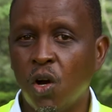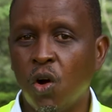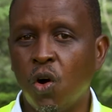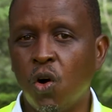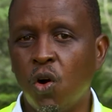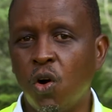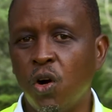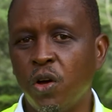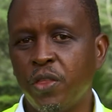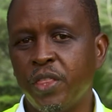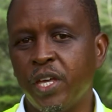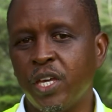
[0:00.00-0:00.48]

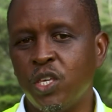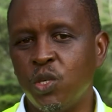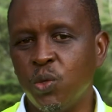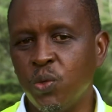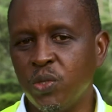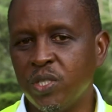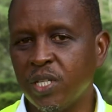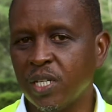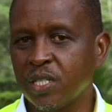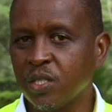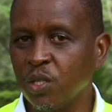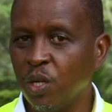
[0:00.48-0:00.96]
or the
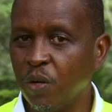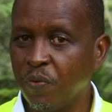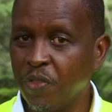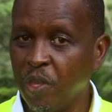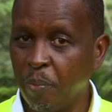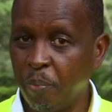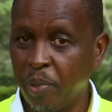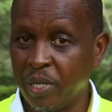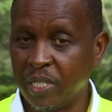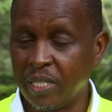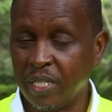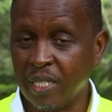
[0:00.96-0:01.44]
users of
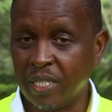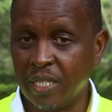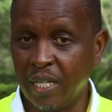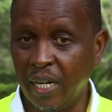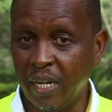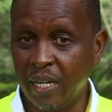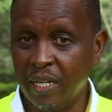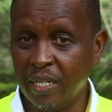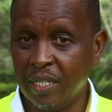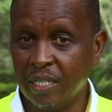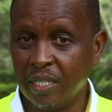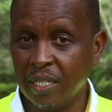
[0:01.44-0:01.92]
the
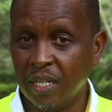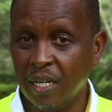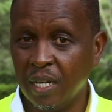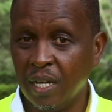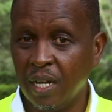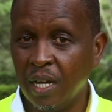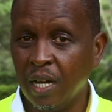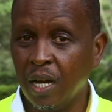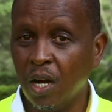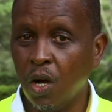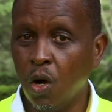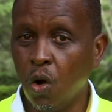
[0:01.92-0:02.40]
pesticides
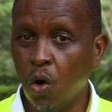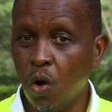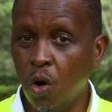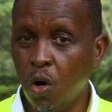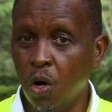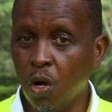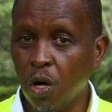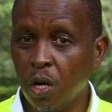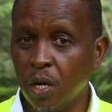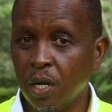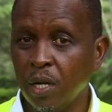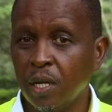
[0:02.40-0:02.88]

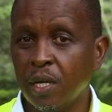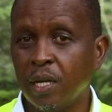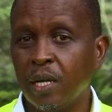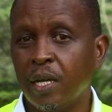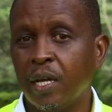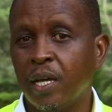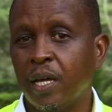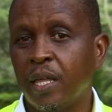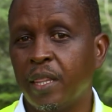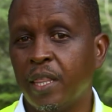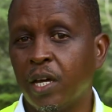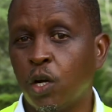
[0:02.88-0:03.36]
or
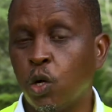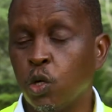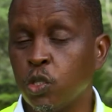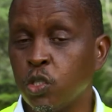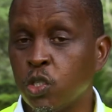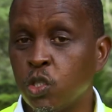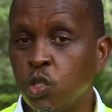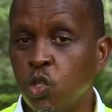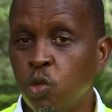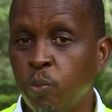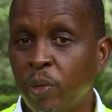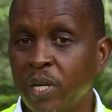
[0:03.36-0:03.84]
the
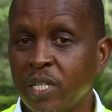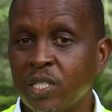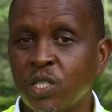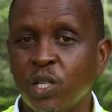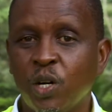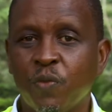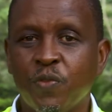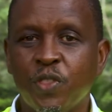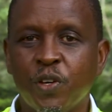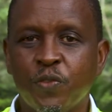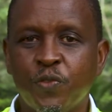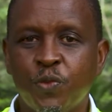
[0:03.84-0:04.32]
consumers
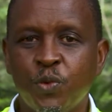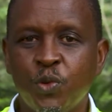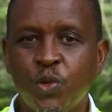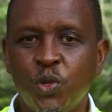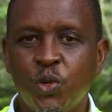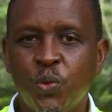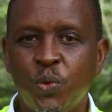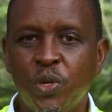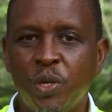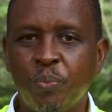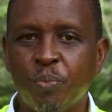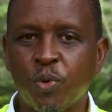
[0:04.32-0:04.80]
of the
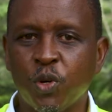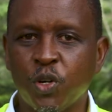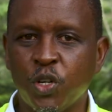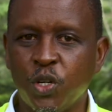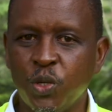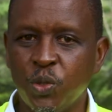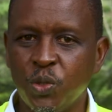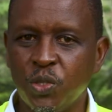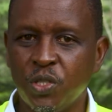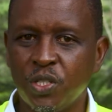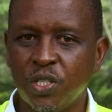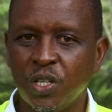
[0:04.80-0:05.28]
food we
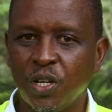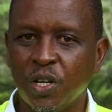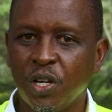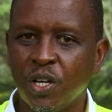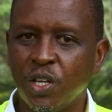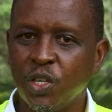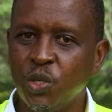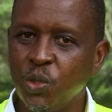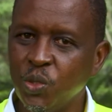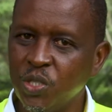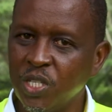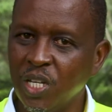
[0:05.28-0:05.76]
produce
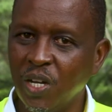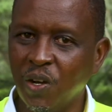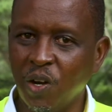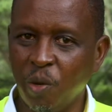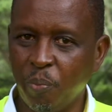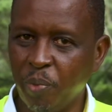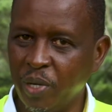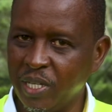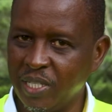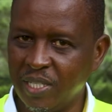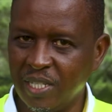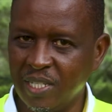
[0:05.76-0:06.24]
using our
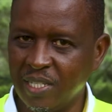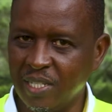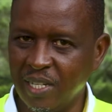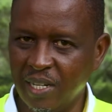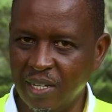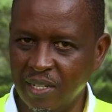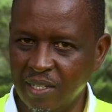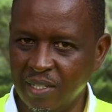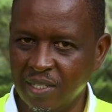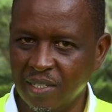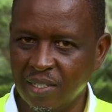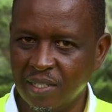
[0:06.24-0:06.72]

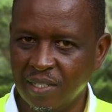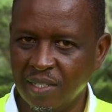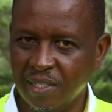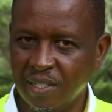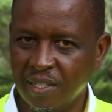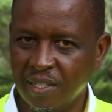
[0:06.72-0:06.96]
pesticides.